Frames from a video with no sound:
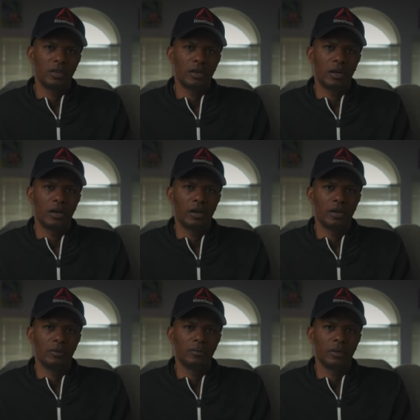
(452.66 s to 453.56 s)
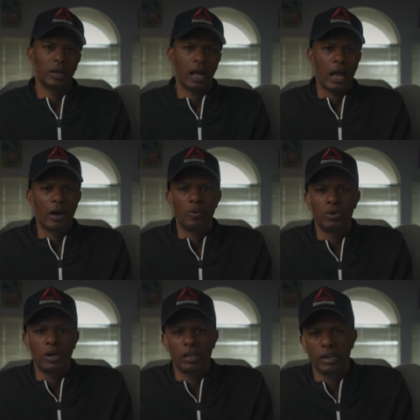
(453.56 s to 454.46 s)
uh, I
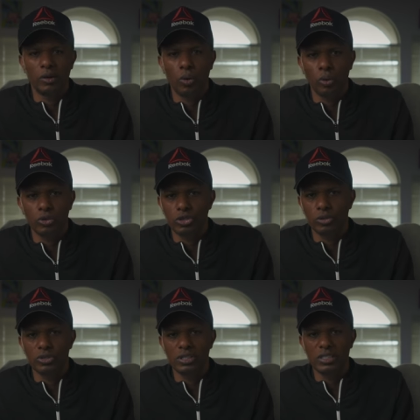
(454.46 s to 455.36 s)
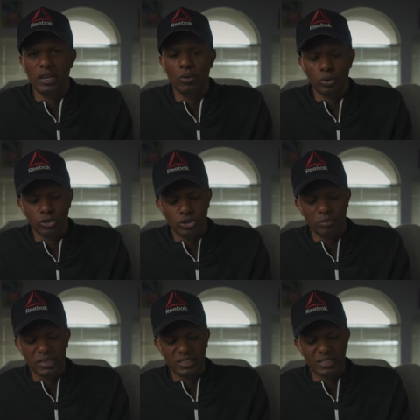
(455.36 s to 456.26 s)
won't call it a holster because it's not a holster,
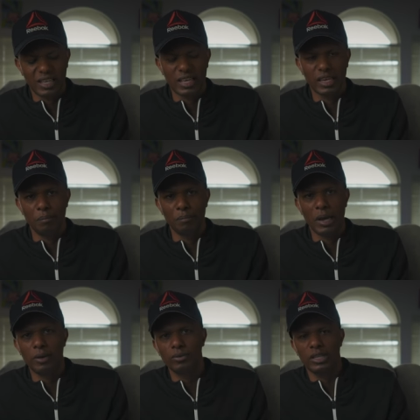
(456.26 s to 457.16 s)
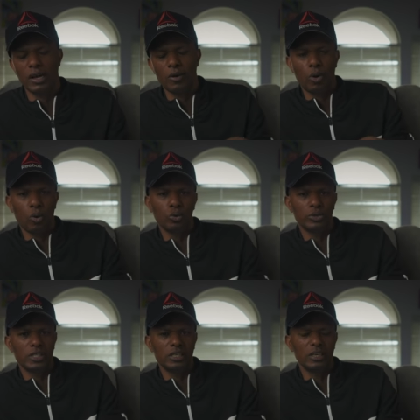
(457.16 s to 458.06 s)
but it's like a mount that
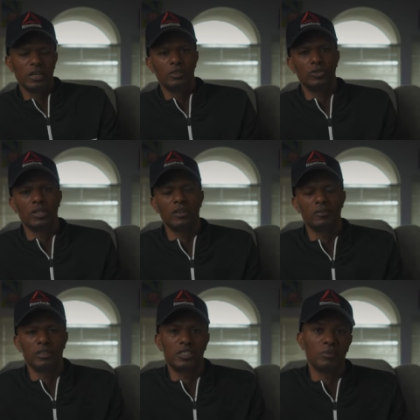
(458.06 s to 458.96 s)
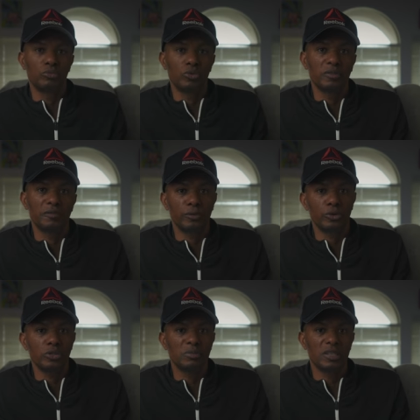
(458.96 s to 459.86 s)
holds it to give it some
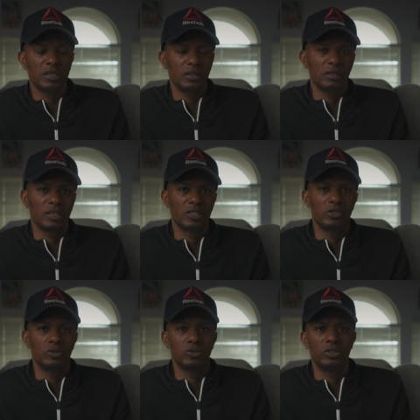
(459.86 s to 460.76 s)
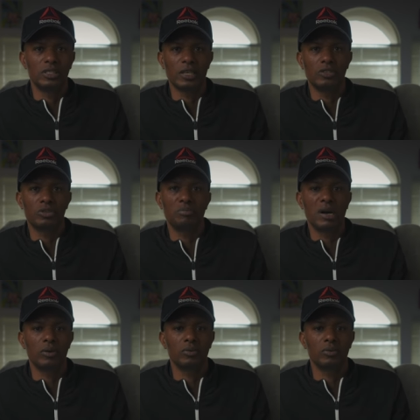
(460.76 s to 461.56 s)
reinforcement in case you know you decide to mount